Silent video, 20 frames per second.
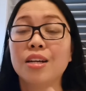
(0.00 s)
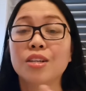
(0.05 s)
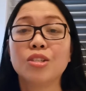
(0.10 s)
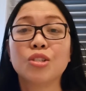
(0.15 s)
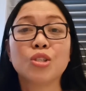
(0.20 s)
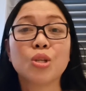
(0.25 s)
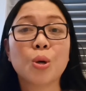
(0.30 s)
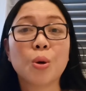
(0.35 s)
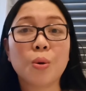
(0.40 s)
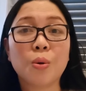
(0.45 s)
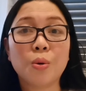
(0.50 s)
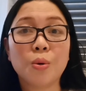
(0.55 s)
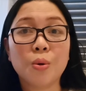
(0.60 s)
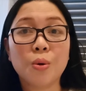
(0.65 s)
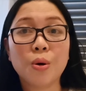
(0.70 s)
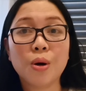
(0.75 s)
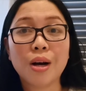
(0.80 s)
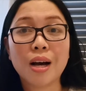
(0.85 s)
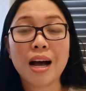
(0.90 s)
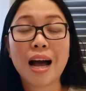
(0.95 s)

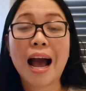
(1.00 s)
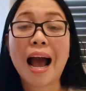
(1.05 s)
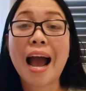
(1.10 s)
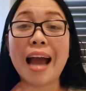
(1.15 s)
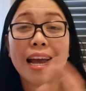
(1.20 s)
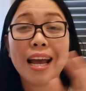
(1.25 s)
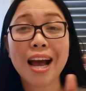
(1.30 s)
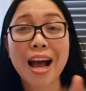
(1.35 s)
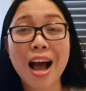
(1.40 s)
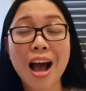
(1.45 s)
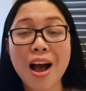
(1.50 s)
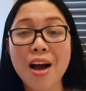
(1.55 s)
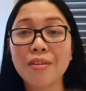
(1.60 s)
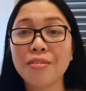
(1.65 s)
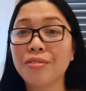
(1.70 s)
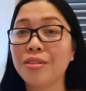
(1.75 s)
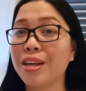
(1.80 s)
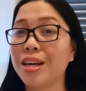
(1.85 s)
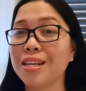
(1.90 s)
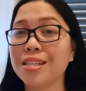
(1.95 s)
So I
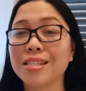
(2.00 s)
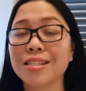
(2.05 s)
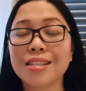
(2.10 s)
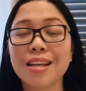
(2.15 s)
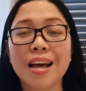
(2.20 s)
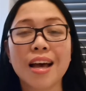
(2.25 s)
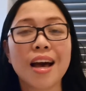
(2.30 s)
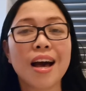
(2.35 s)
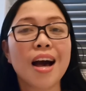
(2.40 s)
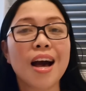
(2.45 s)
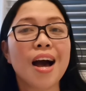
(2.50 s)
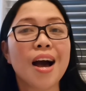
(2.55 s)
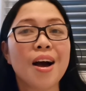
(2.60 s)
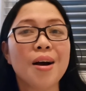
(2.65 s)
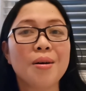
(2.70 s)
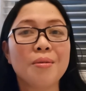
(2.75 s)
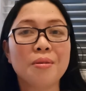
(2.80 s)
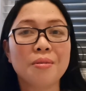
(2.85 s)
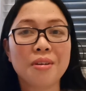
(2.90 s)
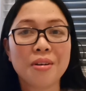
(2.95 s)
have this
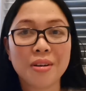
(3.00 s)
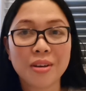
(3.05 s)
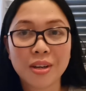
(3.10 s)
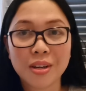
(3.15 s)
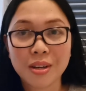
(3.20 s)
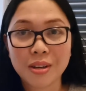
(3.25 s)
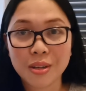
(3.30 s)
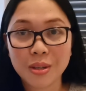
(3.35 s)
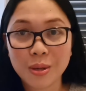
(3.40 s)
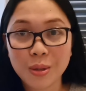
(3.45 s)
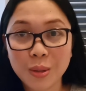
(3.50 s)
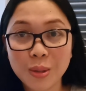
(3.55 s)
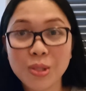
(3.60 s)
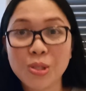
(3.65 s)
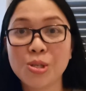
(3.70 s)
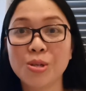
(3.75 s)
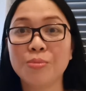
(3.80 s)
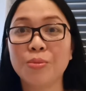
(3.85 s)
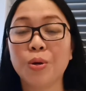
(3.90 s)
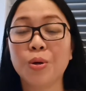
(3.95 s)

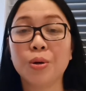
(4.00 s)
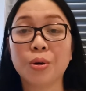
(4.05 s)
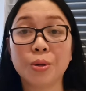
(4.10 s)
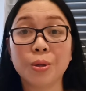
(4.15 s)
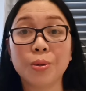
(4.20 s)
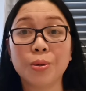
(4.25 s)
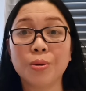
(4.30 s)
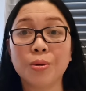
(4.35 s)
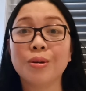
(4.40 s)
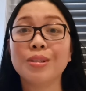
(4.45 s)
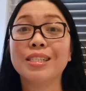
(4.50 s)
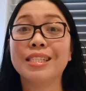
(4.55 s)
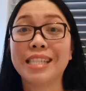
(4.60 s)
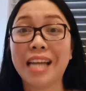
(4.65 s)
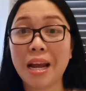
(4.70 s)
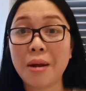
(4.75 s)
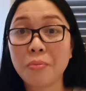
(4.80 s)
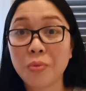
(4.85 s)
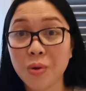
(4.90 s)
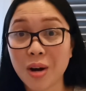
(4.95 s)
YouTube guru,
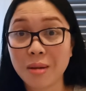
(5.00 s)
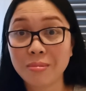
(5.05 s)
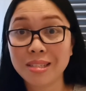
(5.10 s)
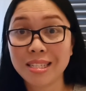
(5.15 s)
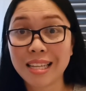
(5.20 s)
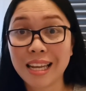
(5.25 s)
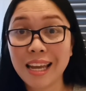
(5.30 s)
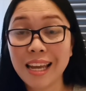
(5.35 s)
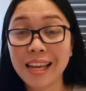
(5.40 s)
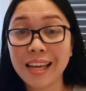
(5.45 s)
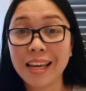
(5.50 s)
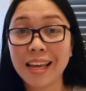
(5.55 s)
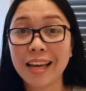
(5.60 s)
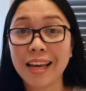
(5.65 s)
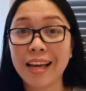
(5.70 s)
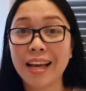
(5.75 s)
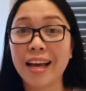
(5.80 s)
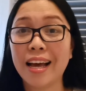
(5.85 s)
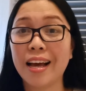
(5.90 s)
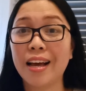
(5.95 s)
Dave Ramsey,
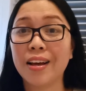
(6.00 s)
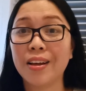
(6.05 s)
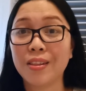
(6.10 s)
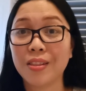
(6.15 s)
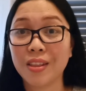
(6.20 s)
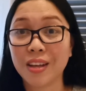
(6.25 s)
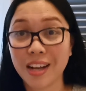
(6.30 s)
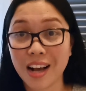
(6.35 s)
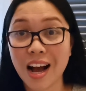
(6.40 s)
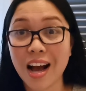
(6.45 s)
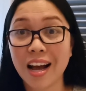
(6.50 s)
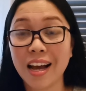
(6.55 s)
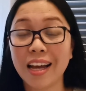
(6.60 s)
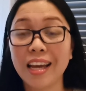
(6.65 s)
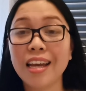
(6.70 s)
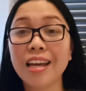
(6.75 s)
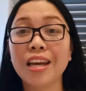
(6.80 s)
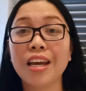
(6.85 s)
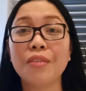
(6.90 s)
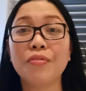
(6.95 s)
the
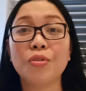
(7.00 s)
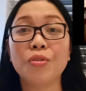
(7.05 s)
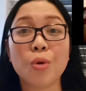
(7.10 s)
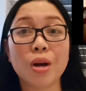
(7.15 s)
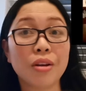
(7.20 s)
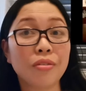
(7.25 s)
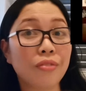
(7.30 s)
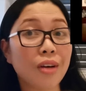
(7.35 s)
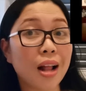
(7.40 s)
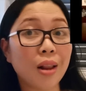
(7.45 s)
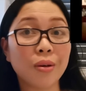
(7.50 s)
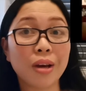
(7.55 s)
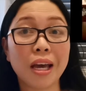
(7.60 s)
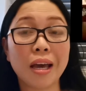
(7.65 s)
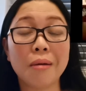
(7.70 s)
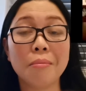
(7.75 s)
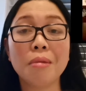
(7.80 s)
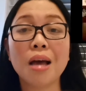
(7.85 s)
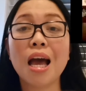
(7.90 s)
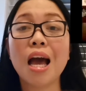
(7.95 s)
guy, if you want to follow
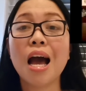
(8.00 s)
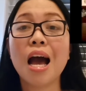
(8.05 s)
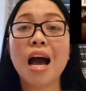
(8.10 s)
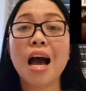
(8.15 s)
him.